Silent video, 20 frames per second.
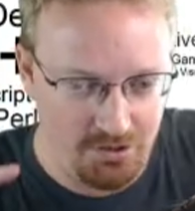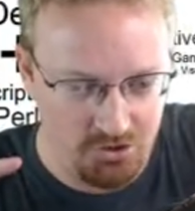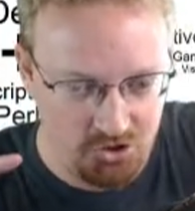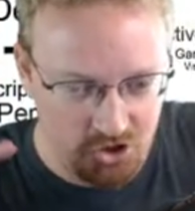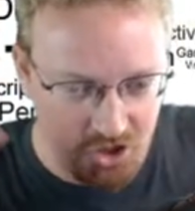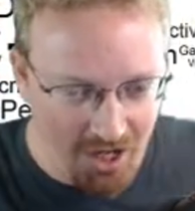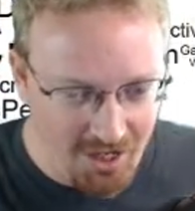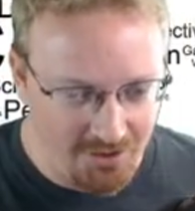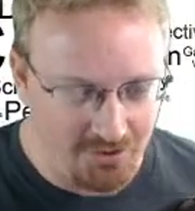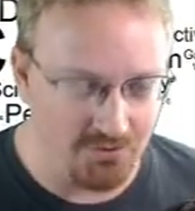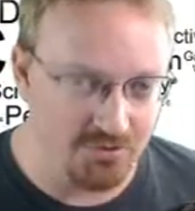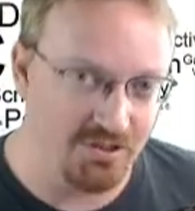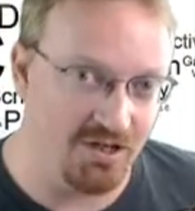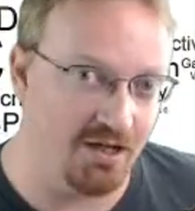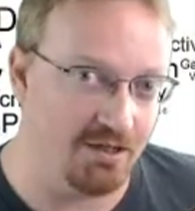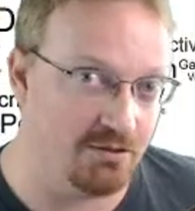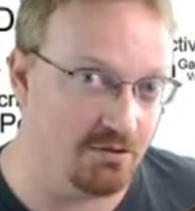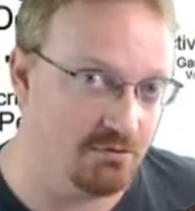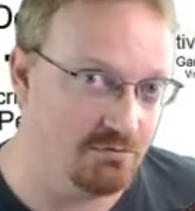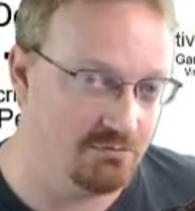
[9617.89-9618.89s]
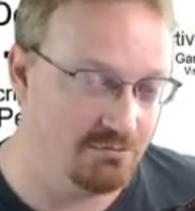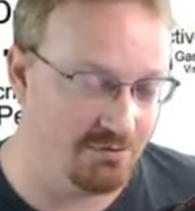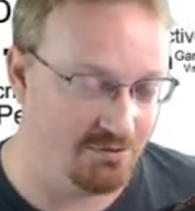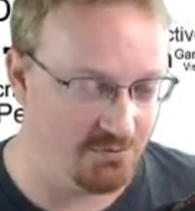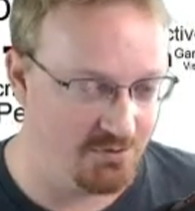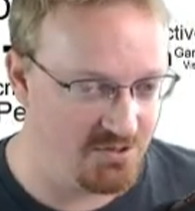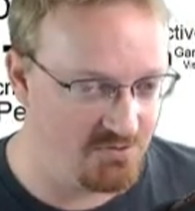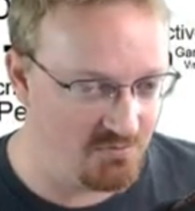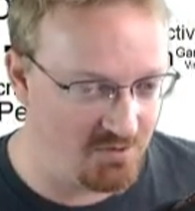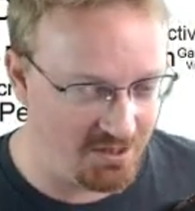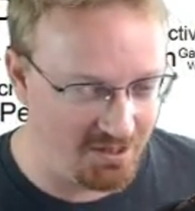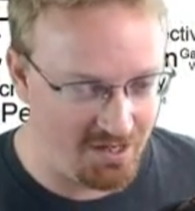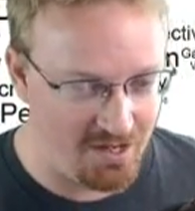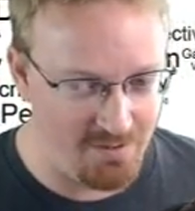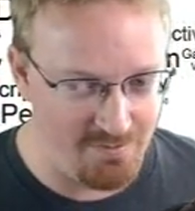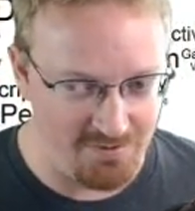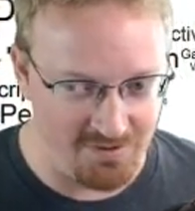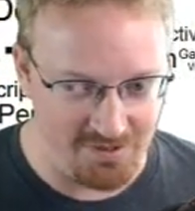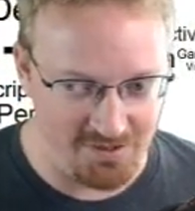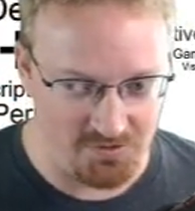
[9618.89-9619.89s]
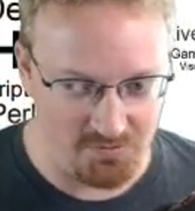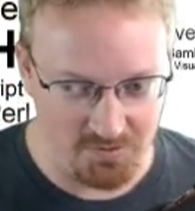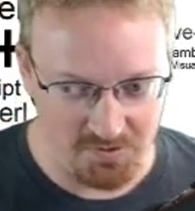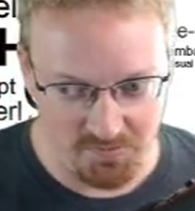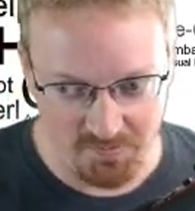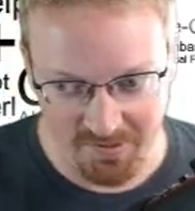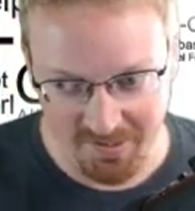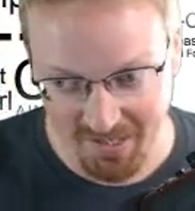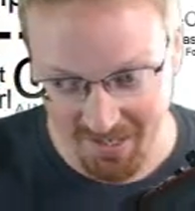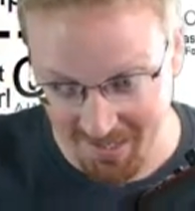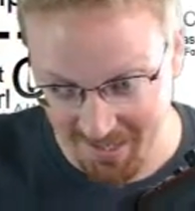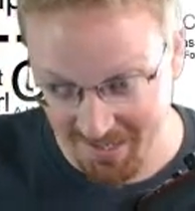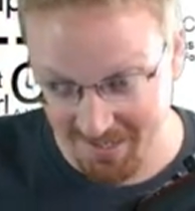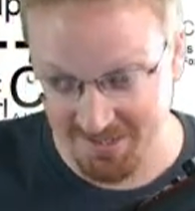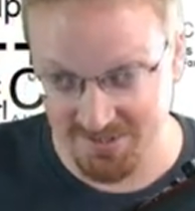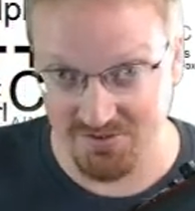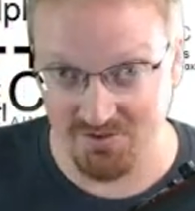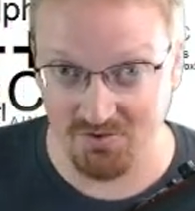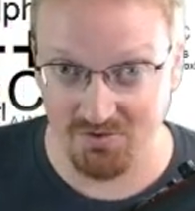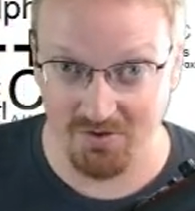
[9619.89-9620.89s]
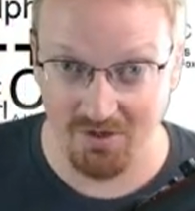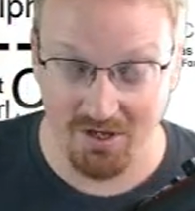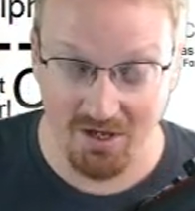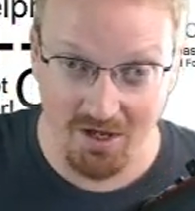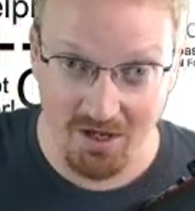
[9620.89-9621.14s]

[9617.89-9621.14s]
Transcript: Choco Taco, and the reason why I came to this was because